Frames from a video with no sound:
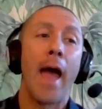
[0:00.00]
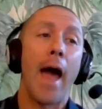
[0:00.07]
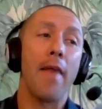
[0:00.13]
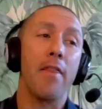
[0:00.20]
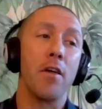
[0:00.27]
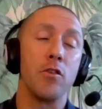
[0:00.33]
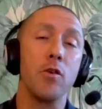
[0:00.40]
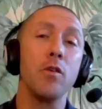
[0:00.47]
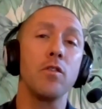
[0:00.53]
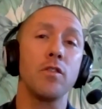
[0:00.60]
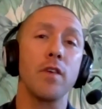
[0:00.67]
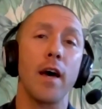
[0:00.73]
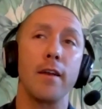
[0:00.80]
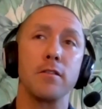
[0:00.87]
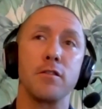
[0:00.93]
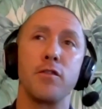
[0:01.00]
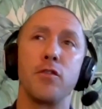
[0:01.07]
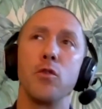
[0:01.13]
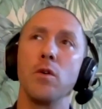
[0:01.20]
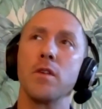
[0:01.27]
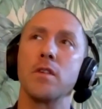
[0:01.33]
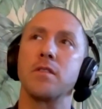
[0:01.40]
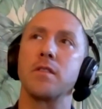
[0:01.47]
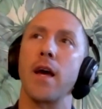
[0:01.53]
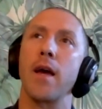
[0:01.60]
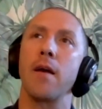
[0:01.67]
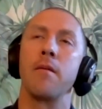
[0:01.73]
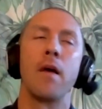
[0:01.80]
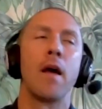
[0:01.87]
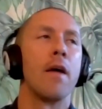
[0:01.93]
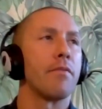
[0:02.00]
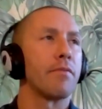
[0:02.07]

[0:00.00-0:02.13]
And then use that as fuel to say,